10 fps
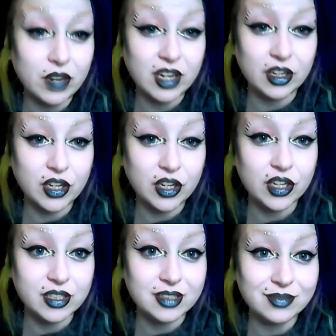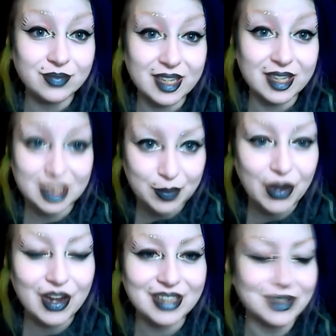good
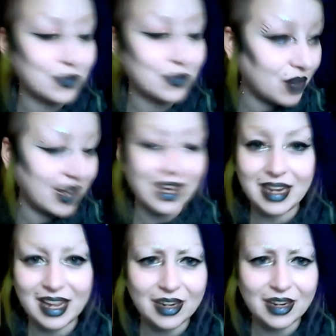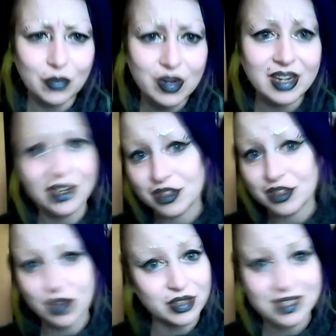experience, and really a really good
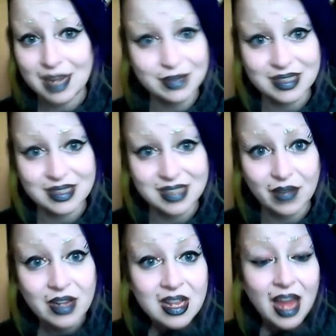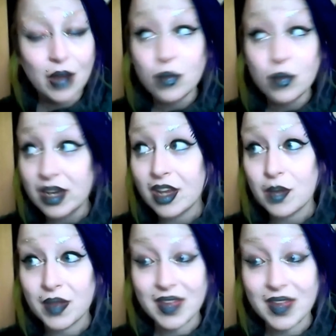concept and stuff. And I really hope
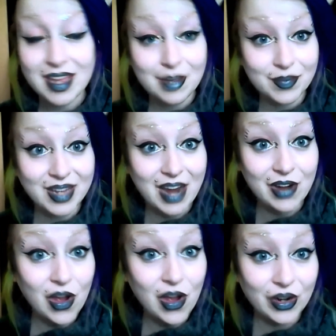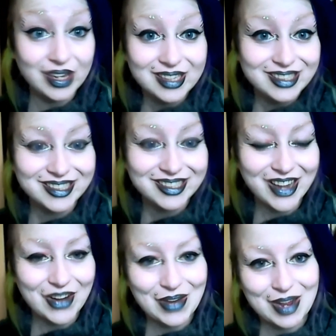that they carry on.
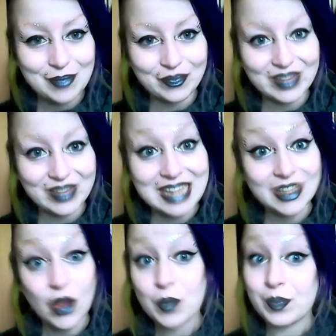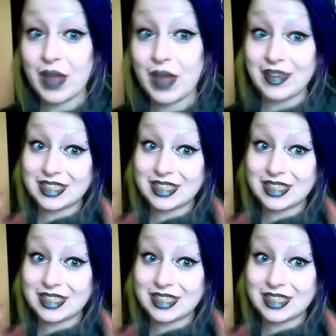So let's hope that there's